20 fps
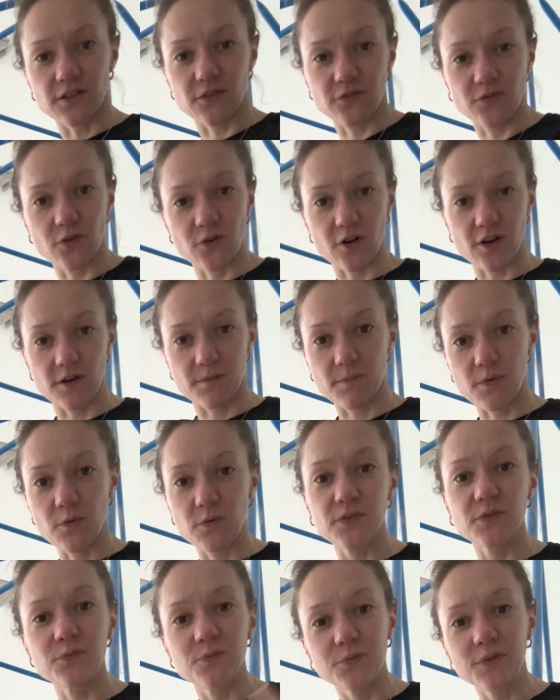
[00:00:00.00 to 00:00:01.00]
form
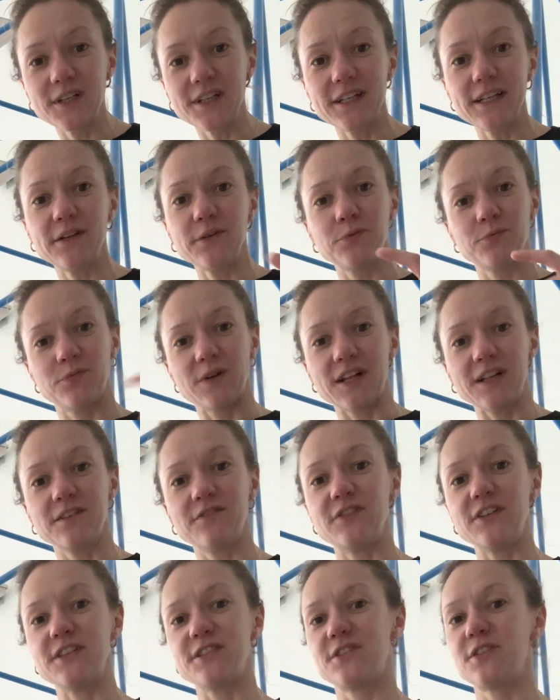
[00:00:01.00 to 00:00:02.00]
was really
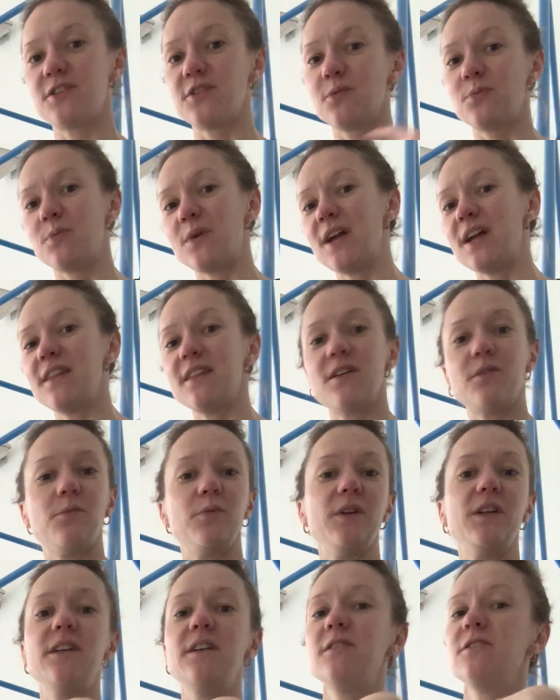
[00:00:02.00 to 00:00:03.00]
relevant to the way that
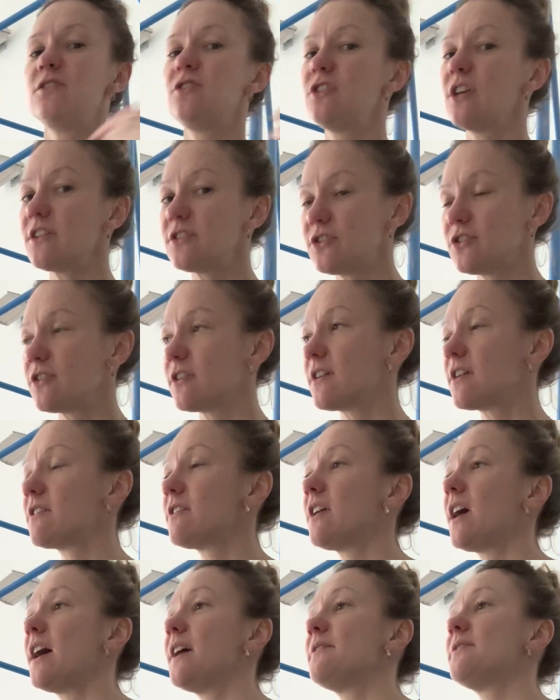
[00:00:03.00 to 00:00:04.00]
we gesture in our
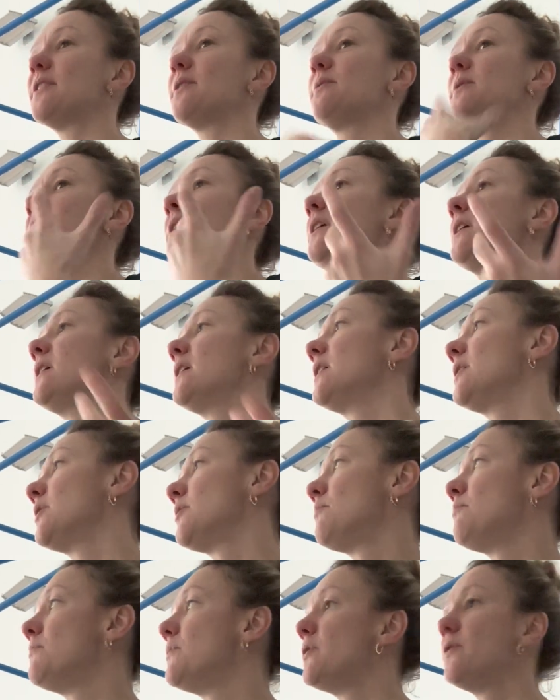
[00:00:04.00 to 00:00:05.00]
lives, that we
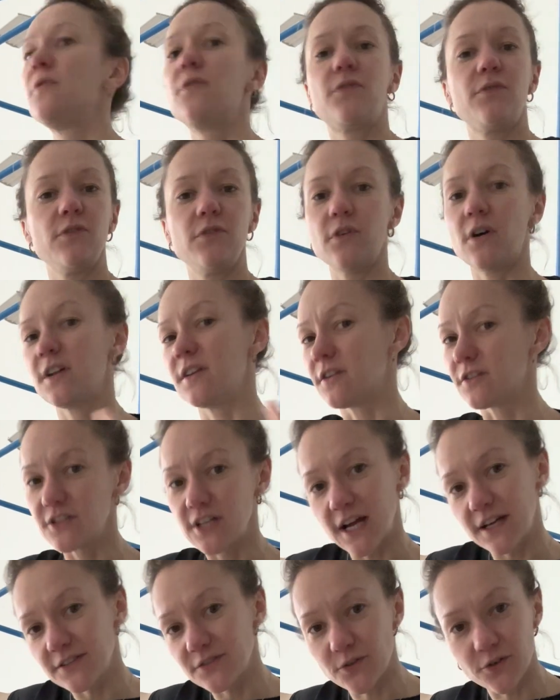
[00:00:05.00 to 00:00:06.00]
move through our
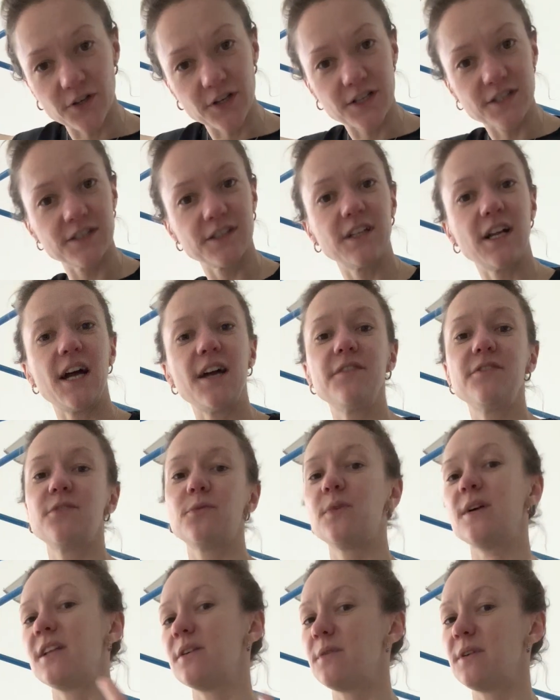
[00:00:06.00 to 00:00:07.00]
task-oriented lives, the
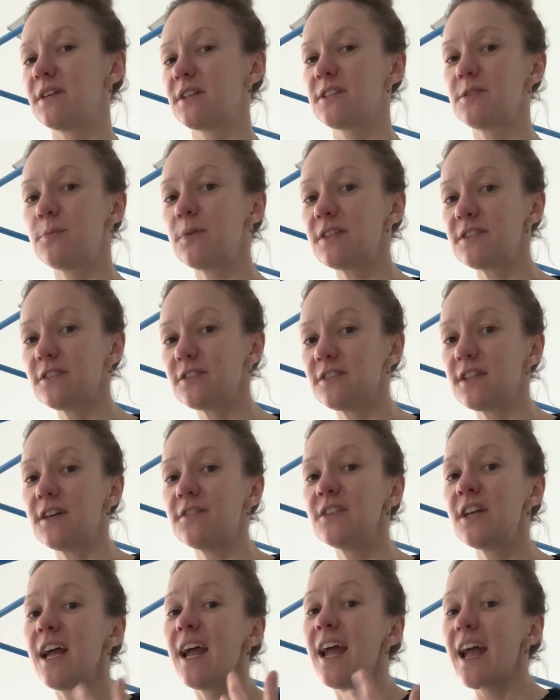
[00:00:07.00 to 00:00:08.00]
way that we express ourselves,
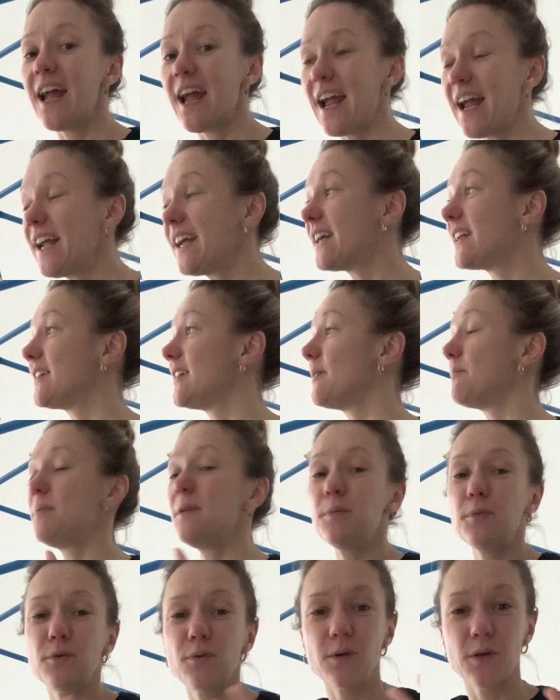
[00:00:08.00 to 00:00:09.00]
and that
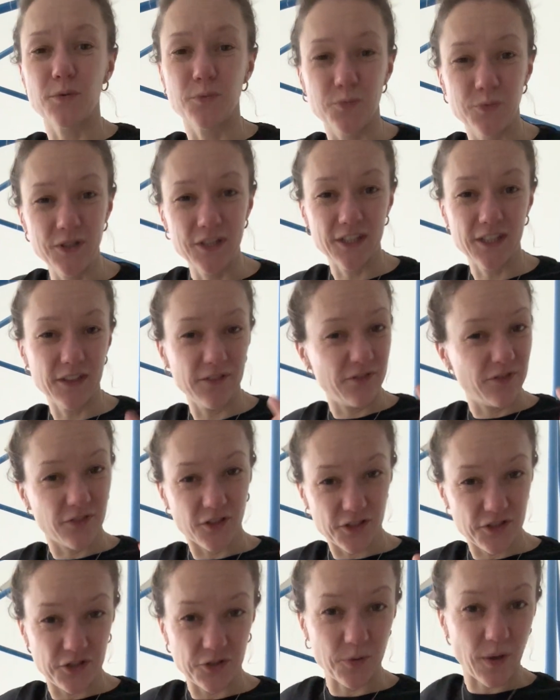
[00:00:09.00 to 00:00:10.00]
people who are really
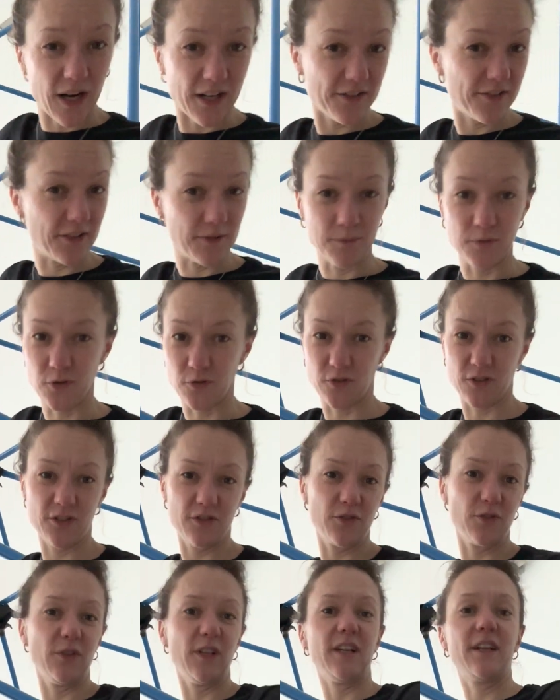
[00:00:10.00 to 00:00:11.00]
virtuosic movers,
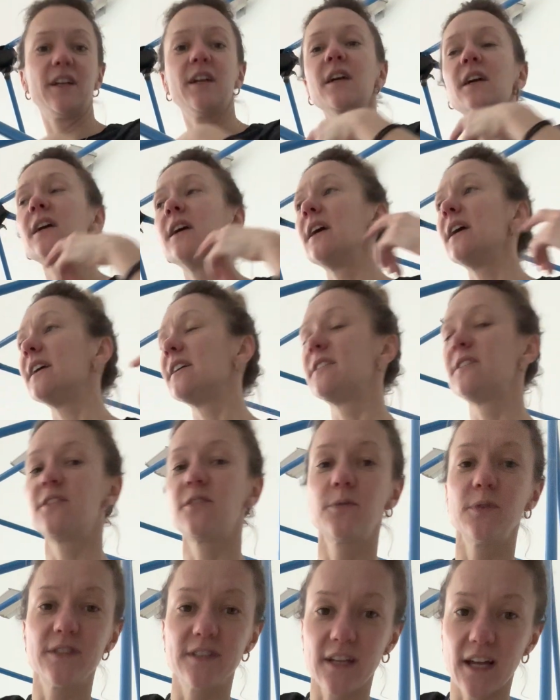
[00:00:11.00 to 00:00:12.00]
so like
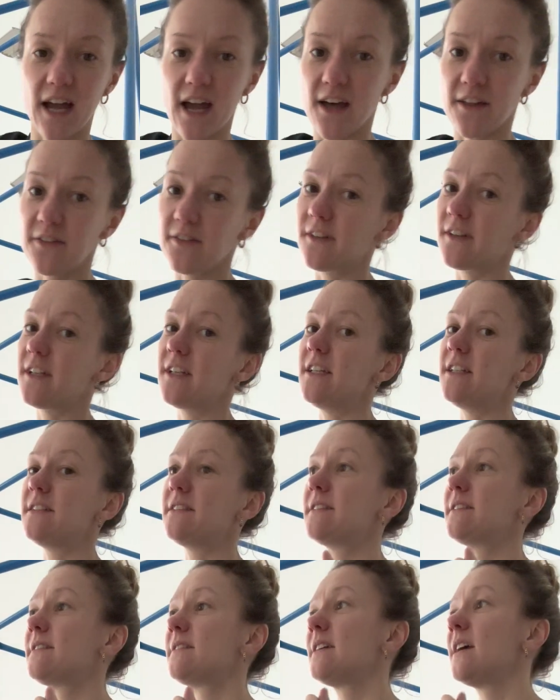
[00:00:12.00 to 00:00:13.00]
exquisite athletes,
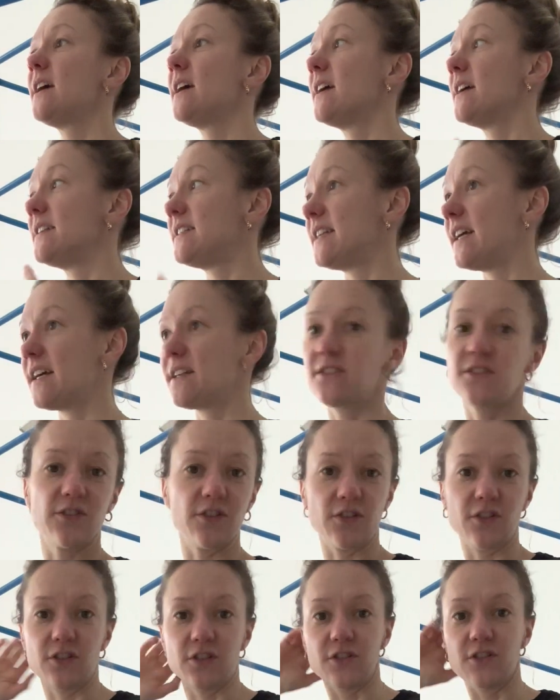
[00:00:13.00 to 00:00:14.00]

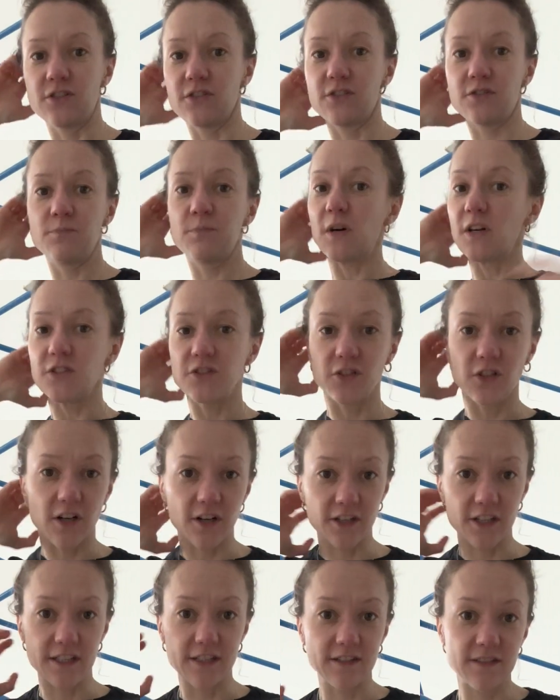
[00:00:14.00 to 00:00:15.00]
dancers, martial
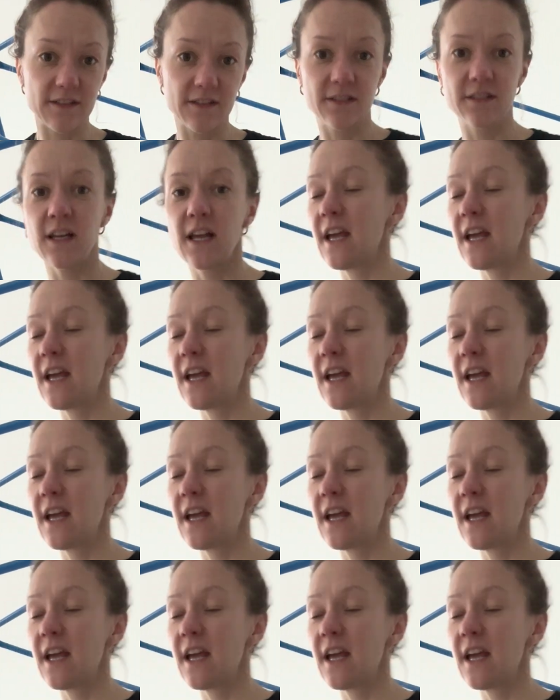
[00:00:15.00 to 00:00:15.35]
artists,